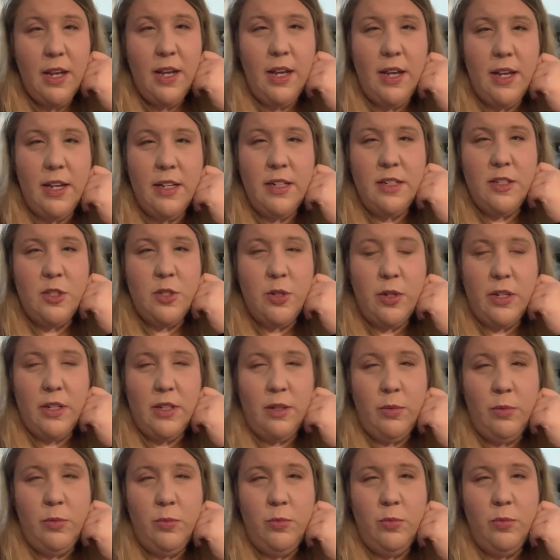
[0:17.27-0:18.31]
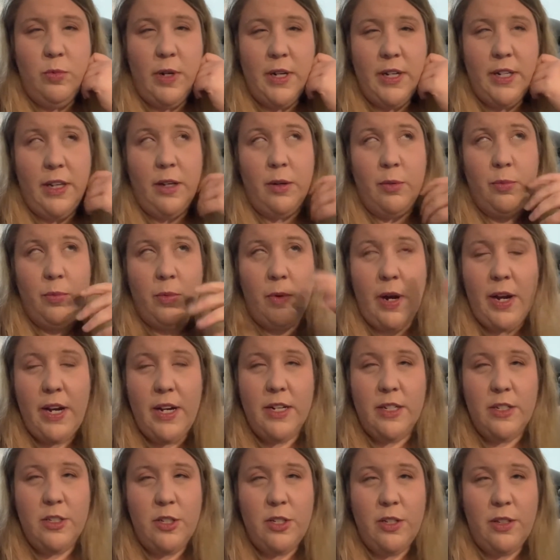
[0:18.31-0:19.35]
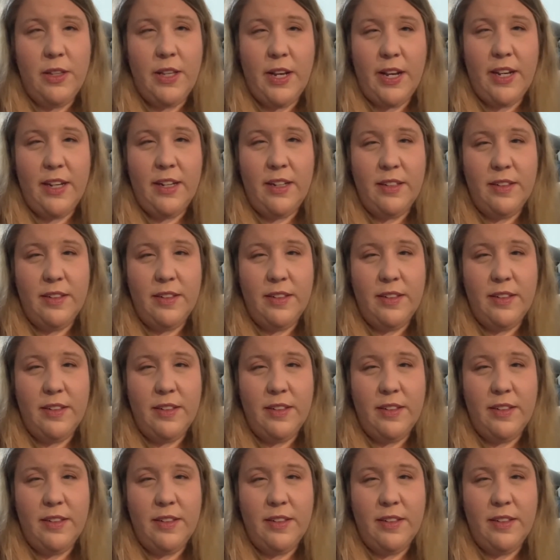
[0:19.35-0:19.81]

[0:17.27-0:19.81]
and so I want to get right into that.